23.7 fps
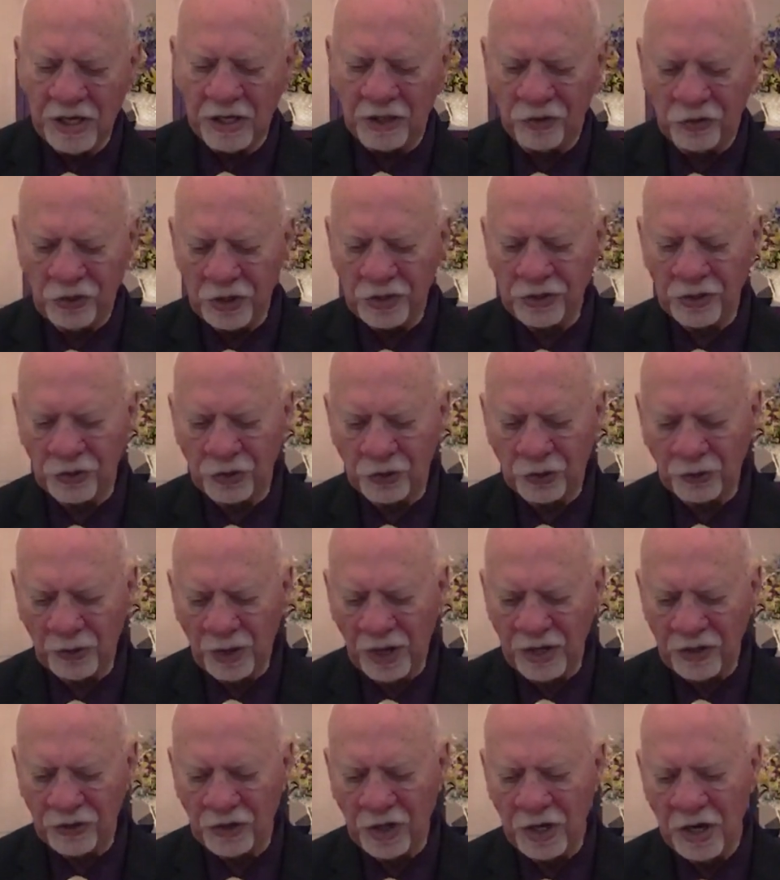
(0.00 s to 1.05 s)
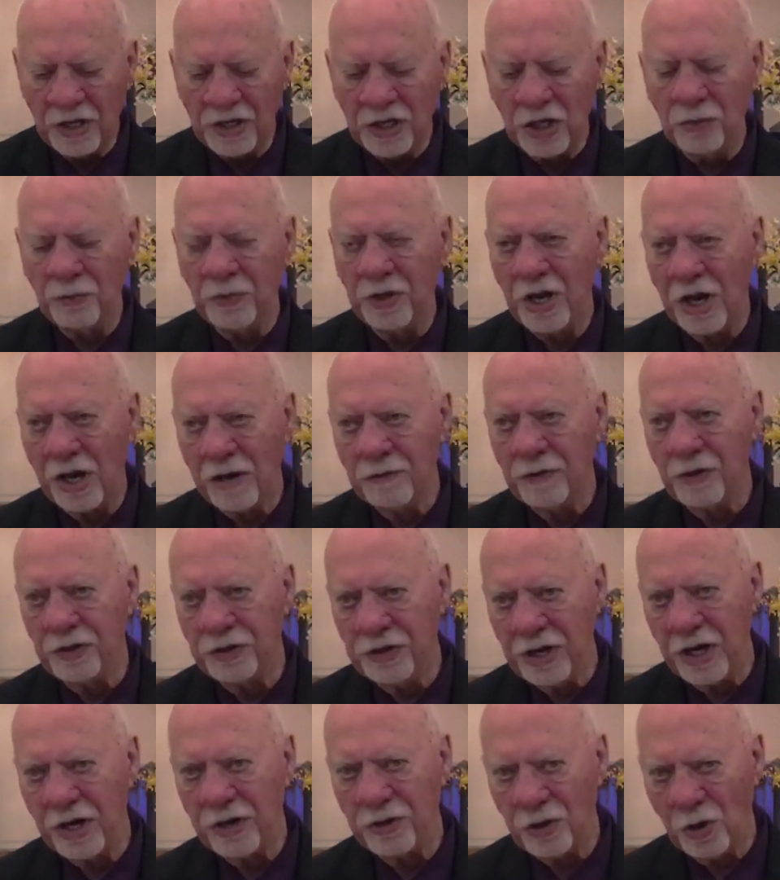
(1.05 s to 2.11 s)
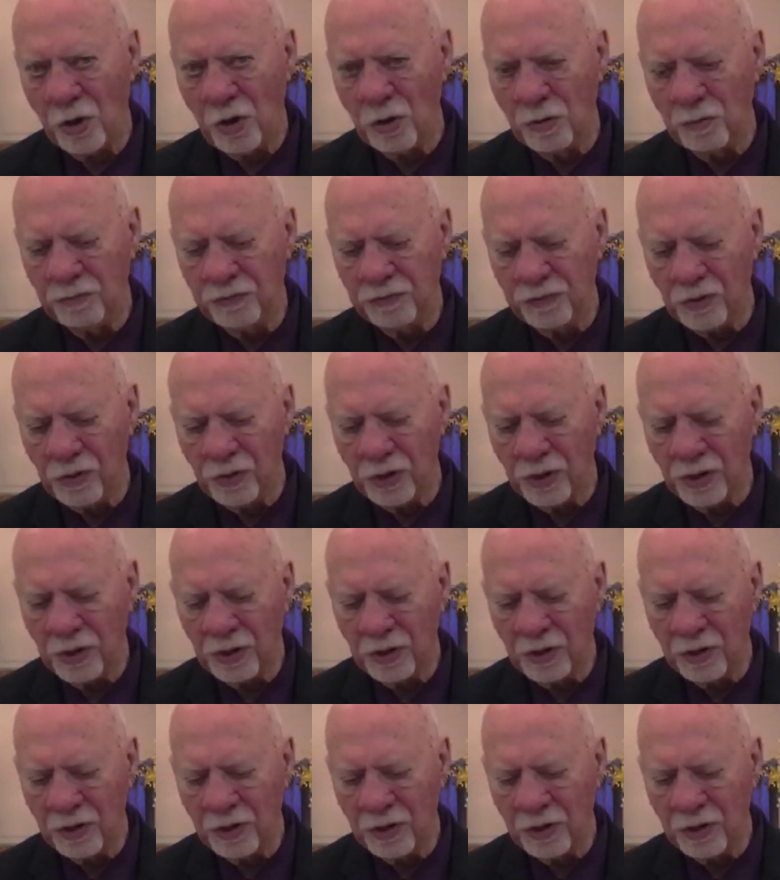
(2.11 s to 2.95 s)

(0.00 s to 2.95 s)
in Jesus Christ than we ever dared hope for.